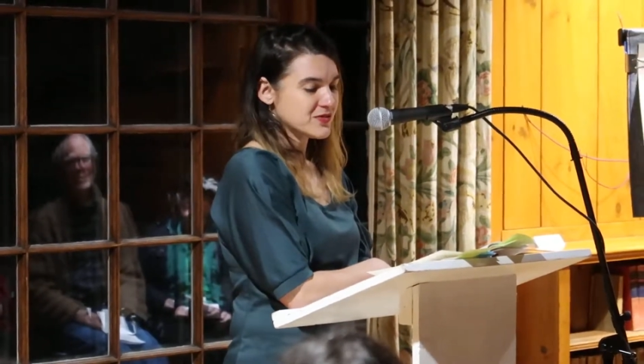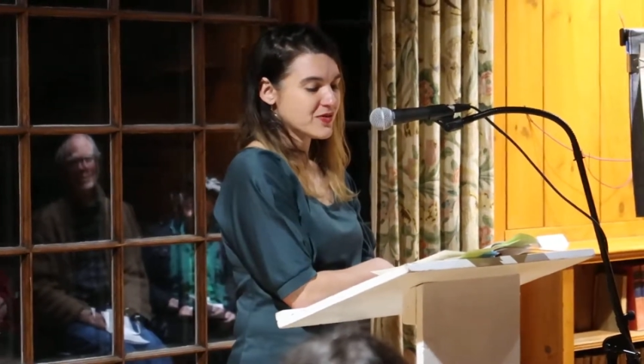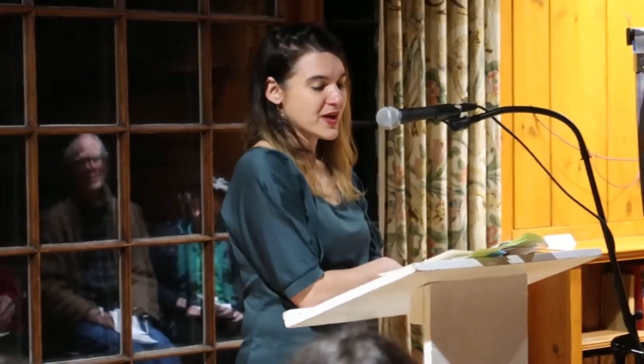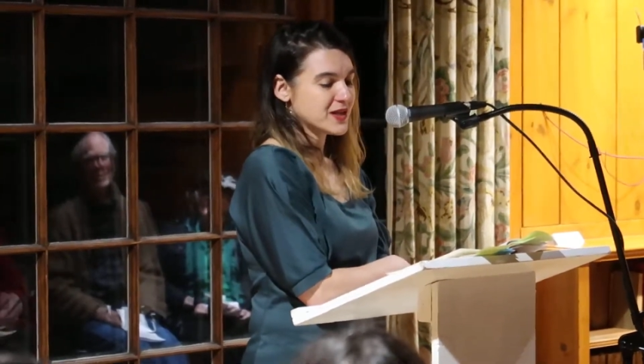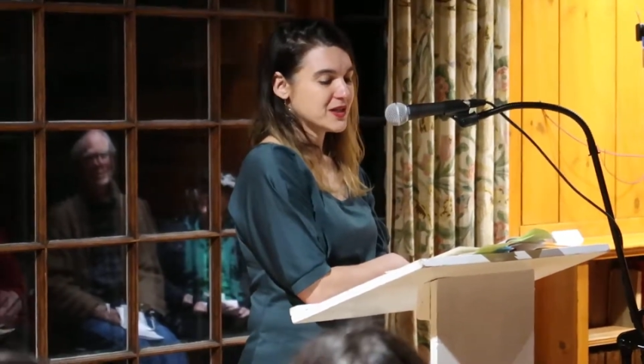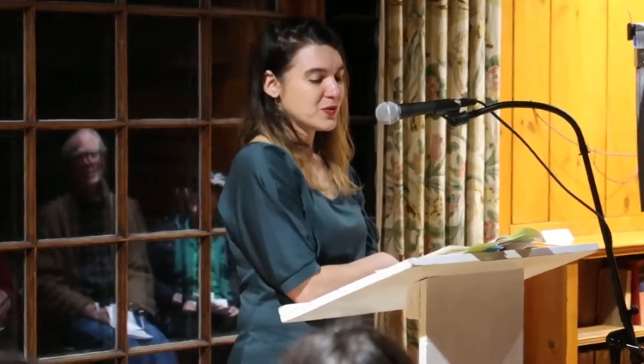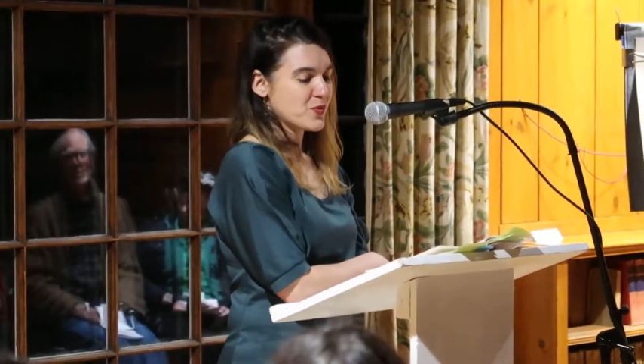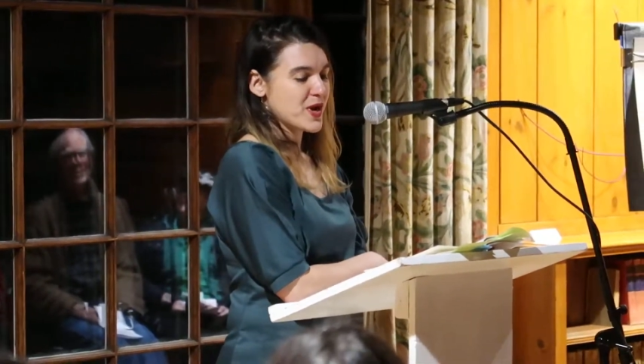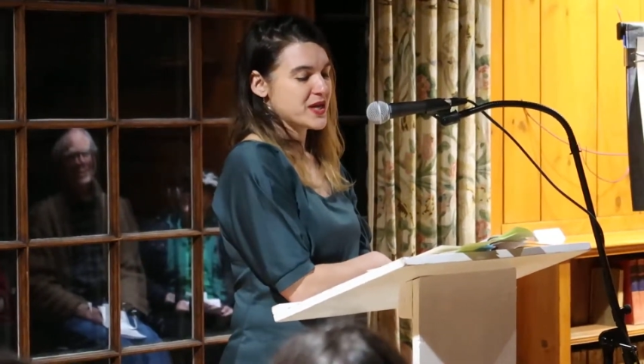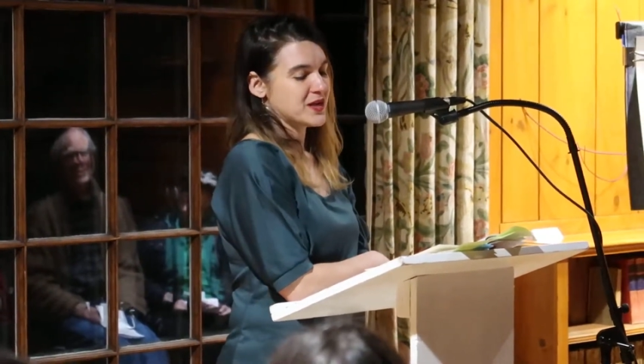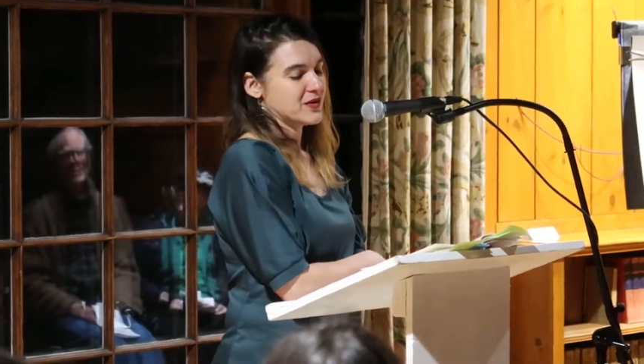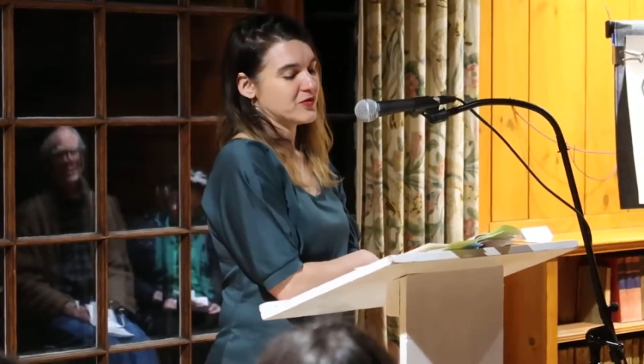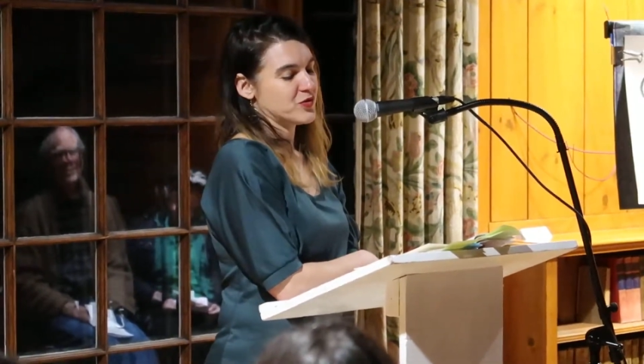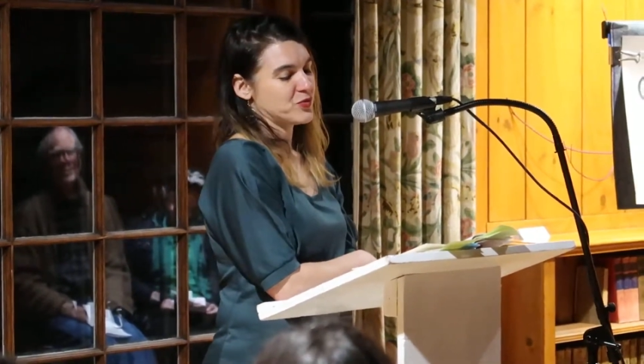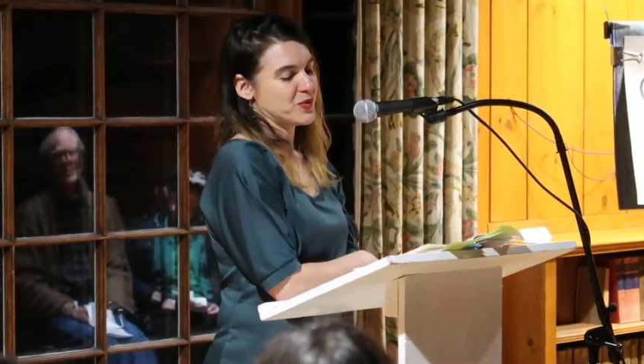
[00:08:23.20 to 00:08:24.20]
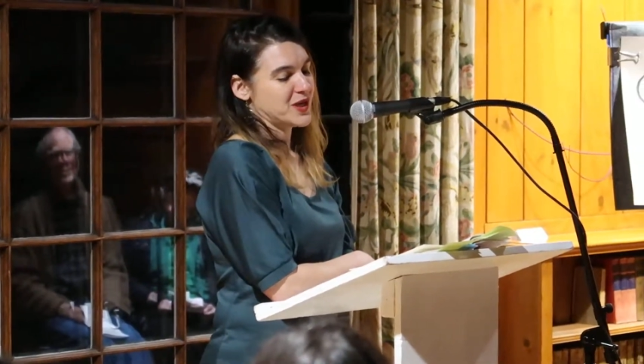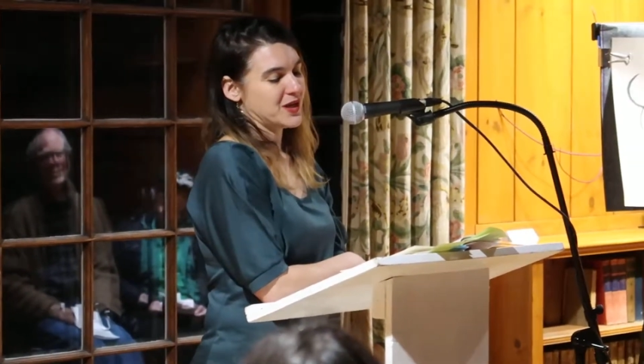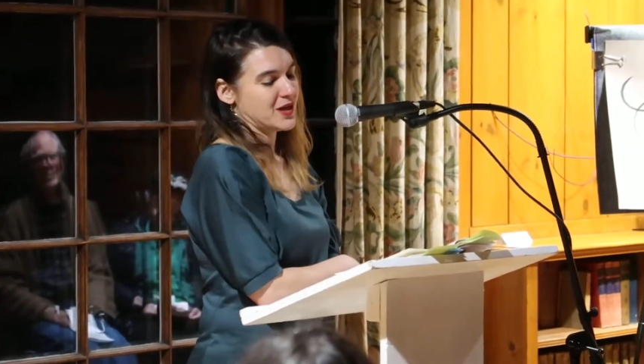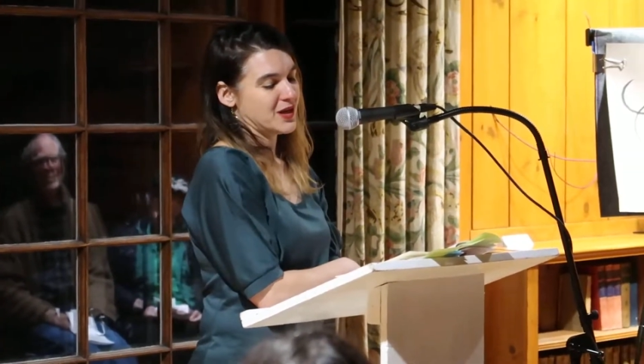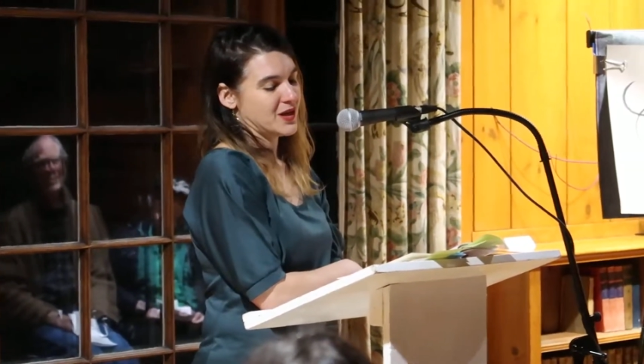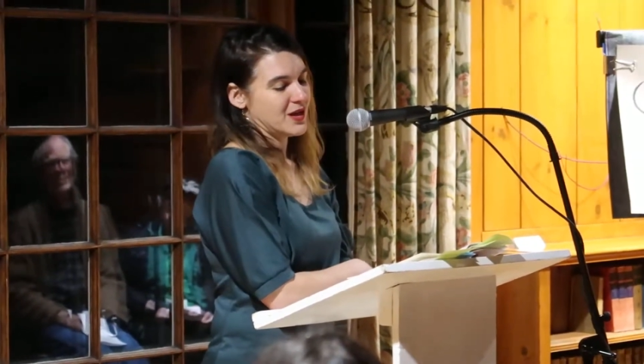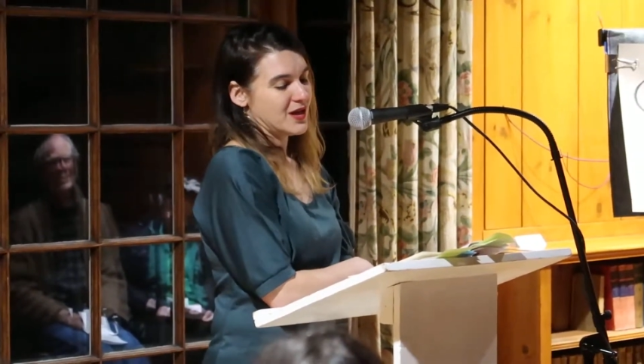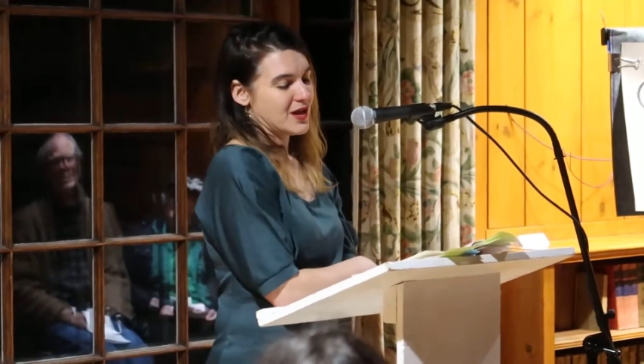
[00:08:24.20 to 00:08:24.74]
to find it waiting for me,